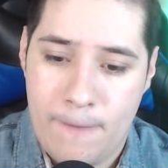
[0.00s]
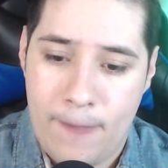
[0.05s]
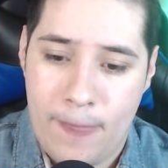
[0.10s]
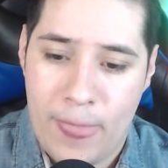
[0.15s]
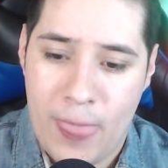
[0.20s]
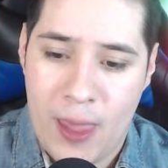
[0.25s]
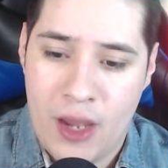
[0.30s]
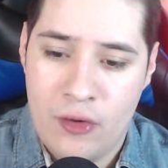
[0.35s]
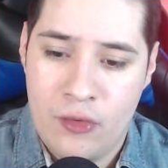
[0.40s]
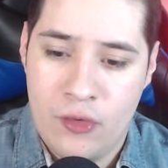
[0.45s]

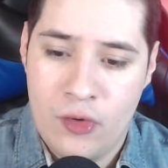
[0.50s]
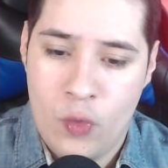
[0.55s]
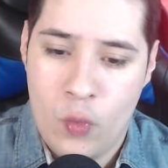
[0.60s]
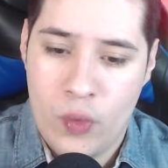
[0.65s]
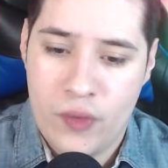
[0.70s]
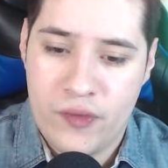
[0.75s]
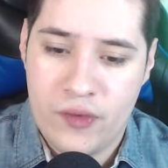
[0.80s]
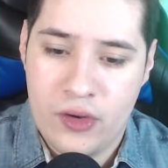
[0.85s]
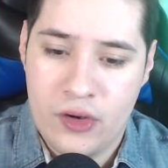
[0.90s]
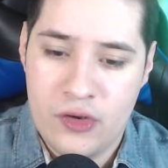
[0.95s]
I don't know what
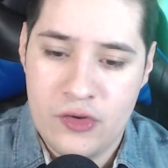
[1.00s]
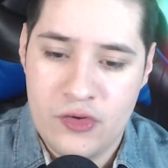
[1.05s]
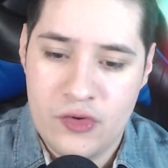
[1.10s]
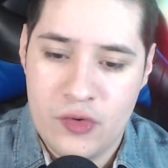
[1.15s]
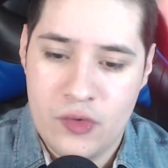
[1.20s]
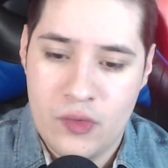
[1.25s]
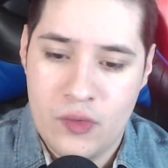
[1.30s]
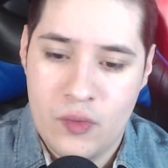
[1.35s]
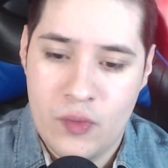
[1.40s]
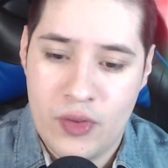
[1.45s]
they're gonna
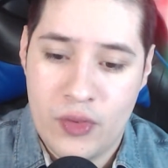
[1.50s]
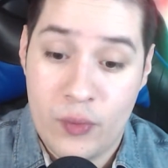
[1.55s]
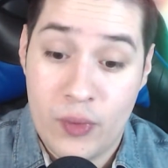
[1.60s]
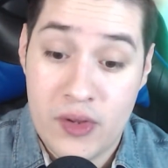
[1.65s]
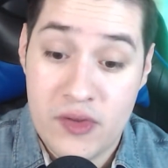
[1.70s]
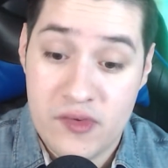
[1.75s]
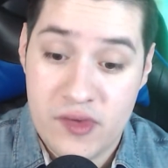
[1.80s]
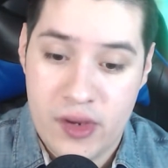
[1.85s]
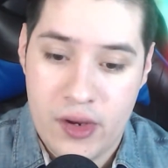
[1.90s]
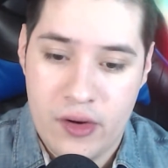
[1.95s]
do with Ren's
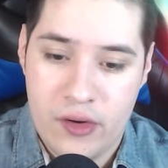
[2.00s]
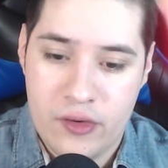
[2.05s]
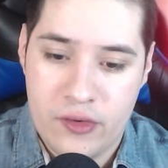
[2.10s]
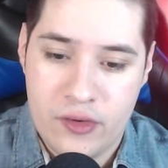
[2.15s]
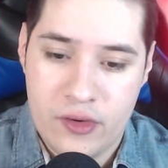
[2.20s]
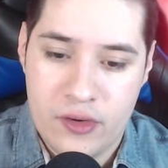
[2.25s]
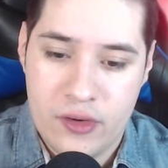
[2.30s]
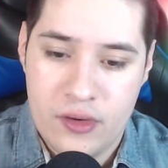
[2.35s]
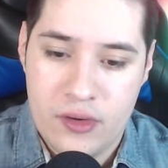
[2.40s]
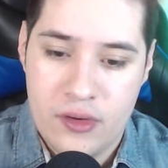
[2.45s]

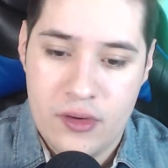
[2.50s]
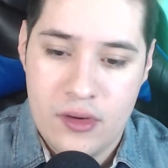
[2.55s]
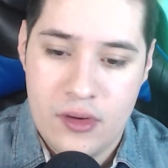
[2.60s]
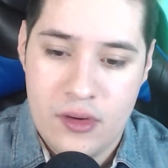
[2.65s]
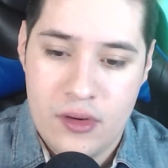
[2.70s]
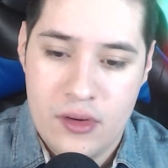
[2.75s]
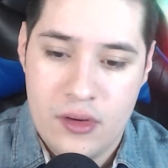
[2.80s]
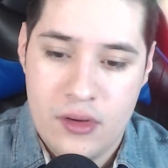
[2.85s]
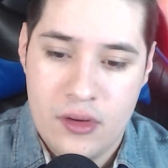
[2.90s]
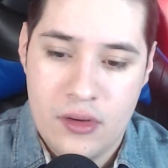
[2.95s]
character.
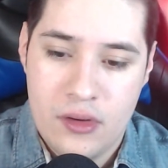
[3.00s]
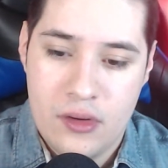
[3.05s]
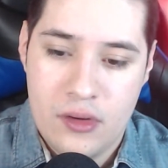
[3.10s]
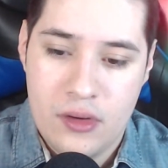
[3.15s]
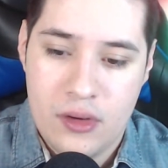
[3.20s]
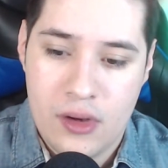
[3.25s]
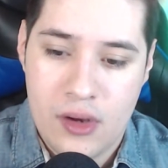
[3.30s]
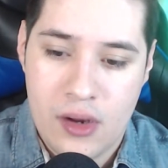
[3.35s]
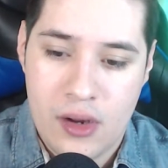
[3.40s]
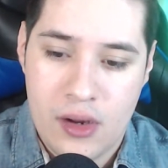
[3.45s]

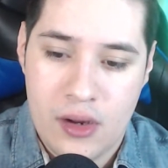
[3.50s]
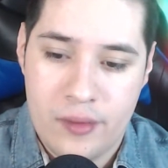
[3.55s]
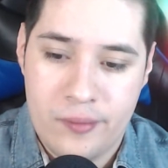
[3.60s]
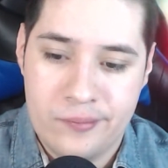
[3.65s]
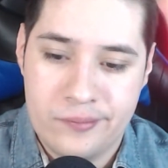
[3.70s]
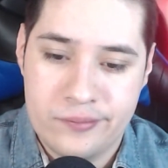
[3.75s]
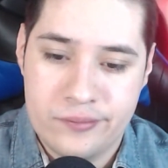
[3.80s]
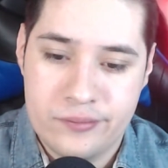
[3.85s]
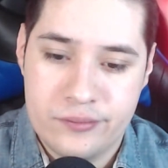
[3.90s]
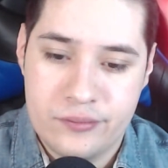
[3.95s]

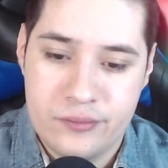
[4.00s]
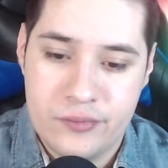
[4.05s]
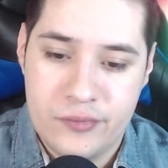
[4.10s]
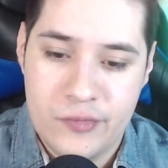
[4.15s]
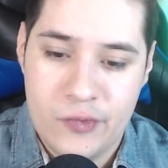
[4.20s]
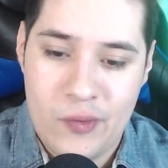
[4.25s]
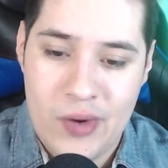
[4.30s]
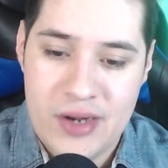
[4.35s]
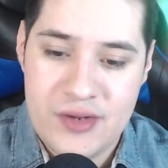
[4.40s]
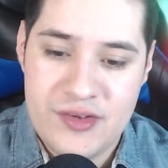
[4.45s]

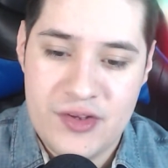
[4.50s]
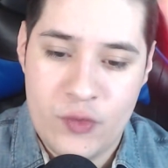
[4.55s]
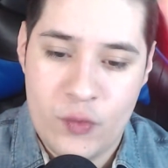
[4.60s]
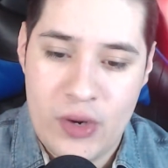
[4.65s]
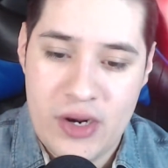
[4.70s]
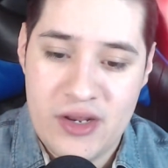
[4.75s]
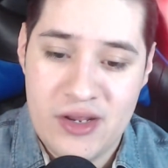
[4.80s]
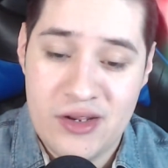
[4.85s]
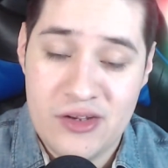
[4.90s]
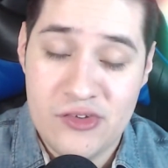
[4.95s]
Granted, Ren
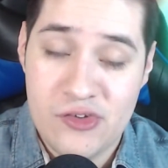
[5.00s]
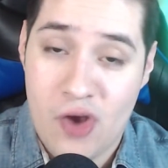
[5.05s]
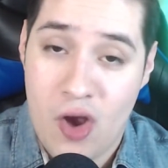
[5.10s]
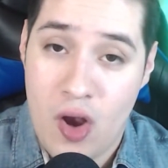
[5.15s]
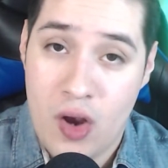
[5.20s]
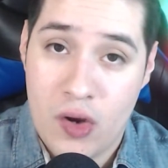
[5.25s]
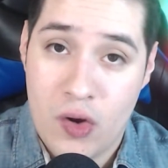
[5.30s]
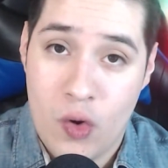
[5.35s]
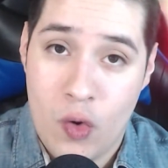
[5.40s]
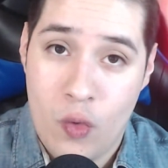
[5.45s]
didn't
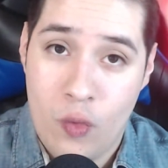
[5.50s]
talk a whole